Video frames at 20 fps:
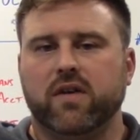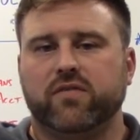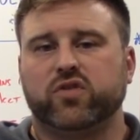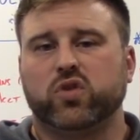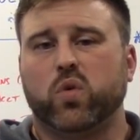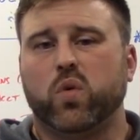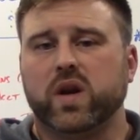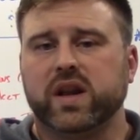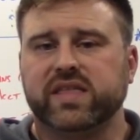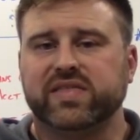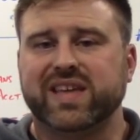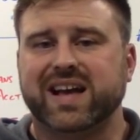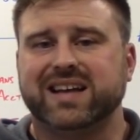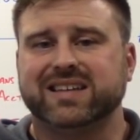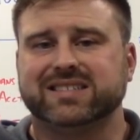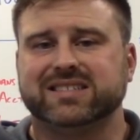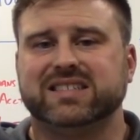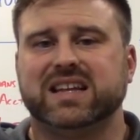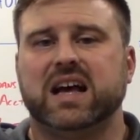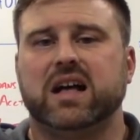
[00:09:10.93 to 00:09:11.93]
of
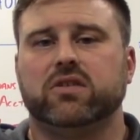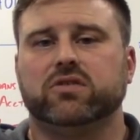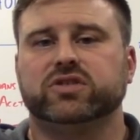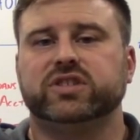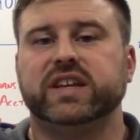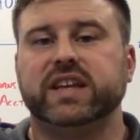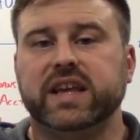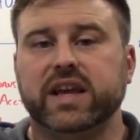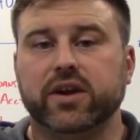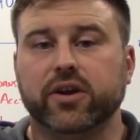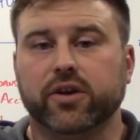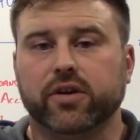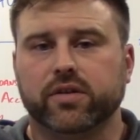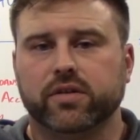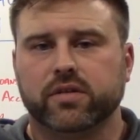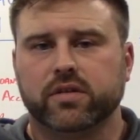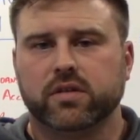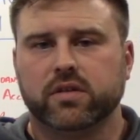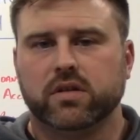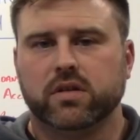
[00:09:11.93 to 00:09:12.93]
$20,000 a year